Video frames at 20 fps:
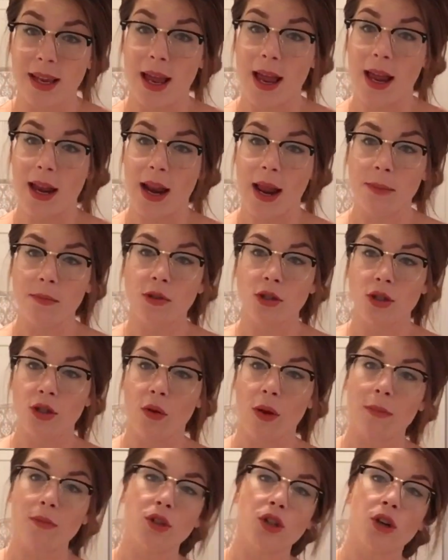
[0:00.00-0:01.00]
and
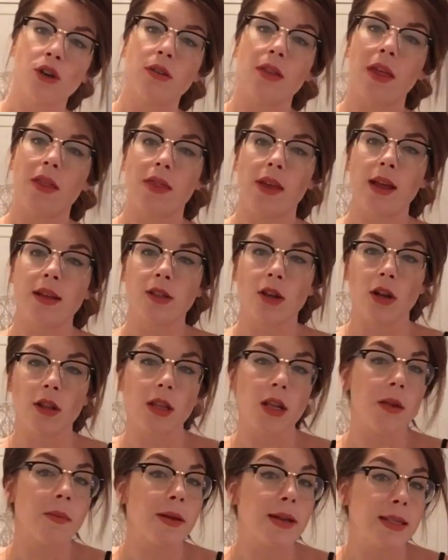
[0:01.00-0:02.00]
I'm sure that things are a
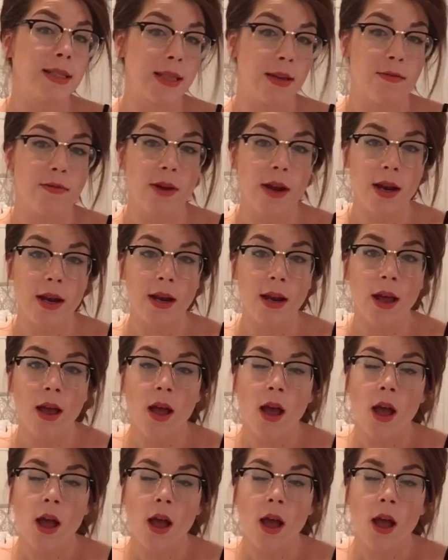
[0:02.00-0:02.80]
little bit different.